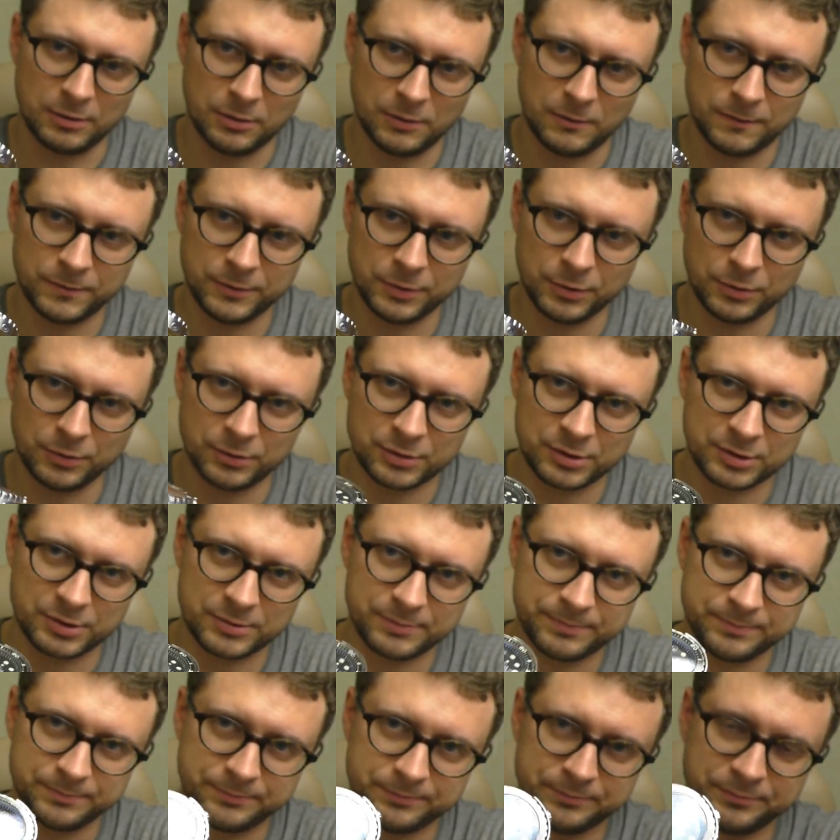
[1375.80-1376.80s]
of those
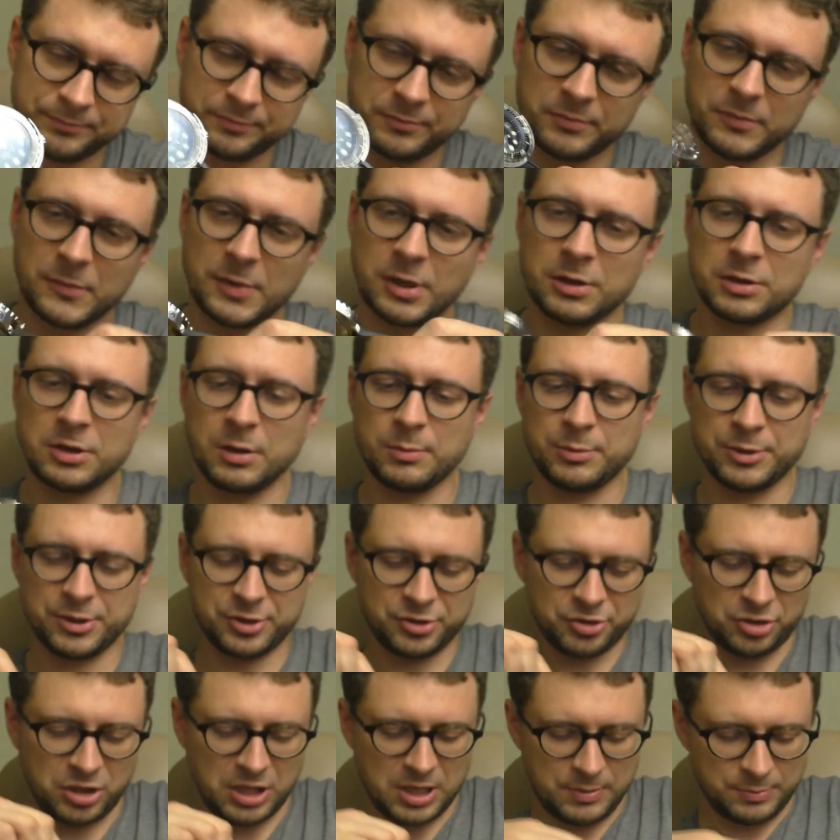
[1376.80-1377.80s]
rubber
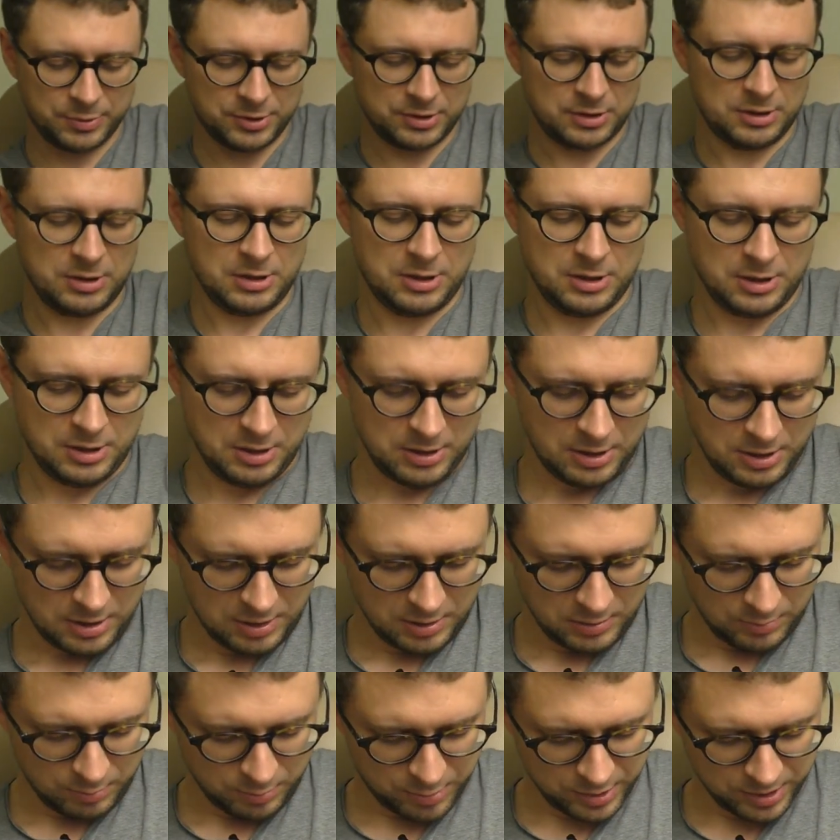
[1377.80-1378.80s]
straps,
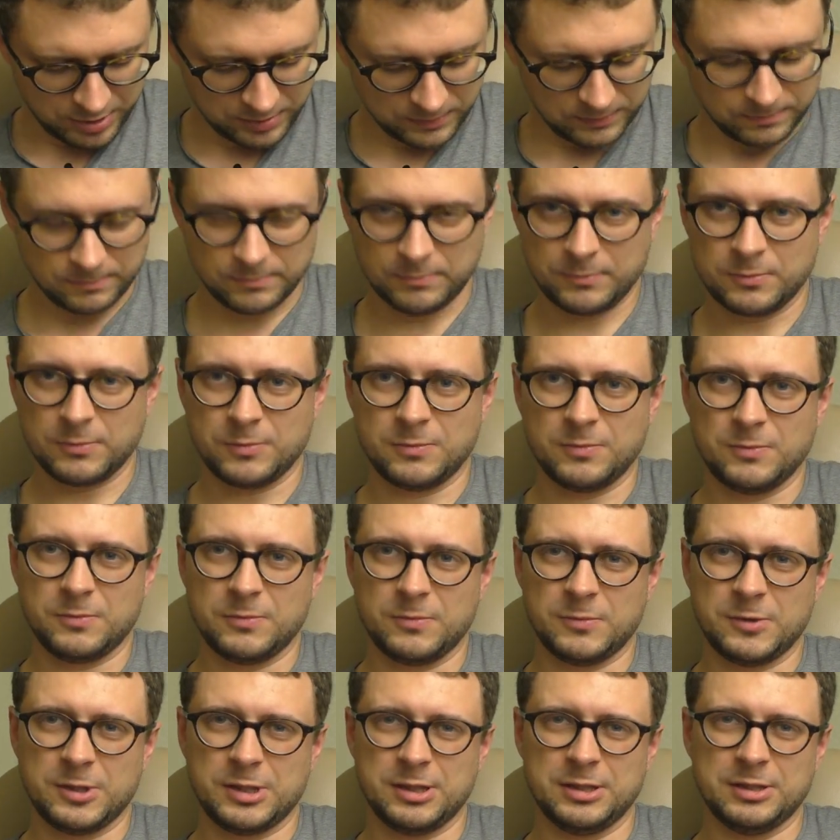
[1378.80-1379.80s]
but
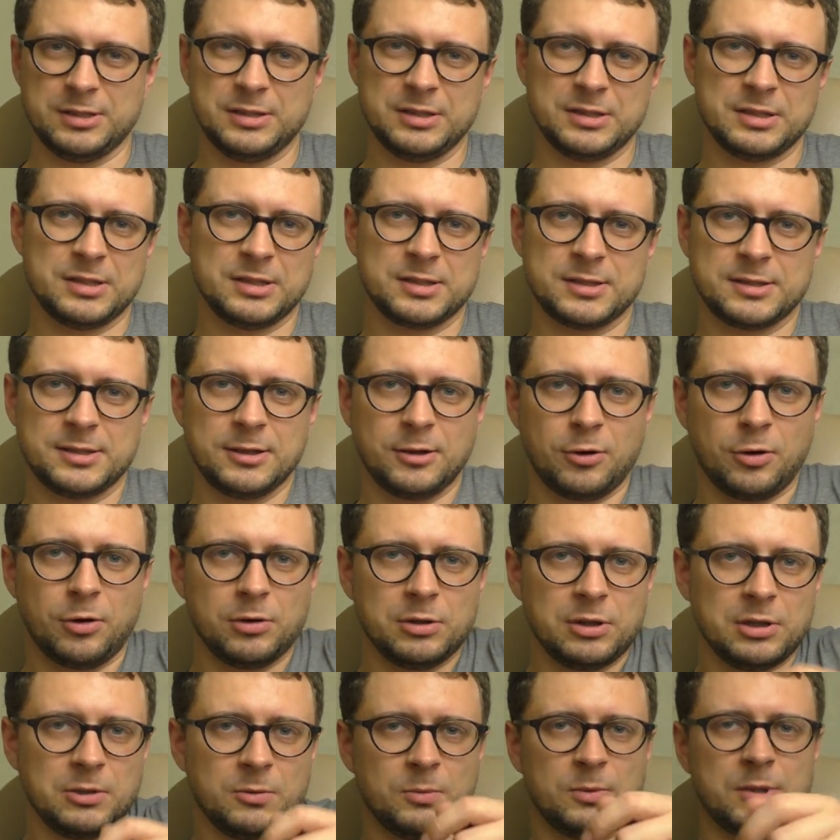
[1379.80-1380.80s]
this is the
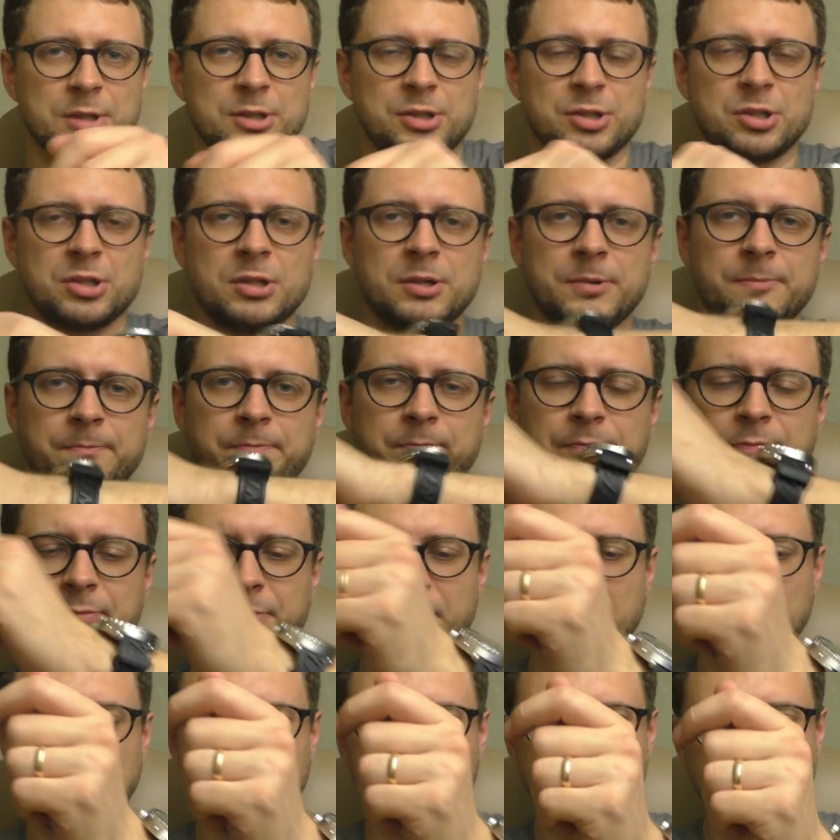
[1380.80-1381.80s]
only watch
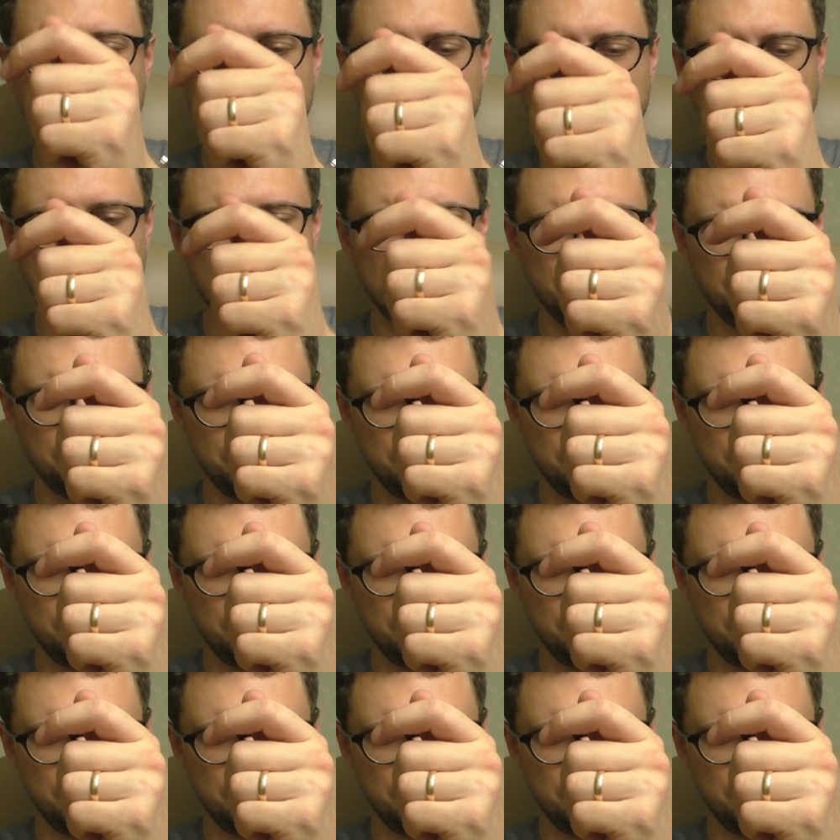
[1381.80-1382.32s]
that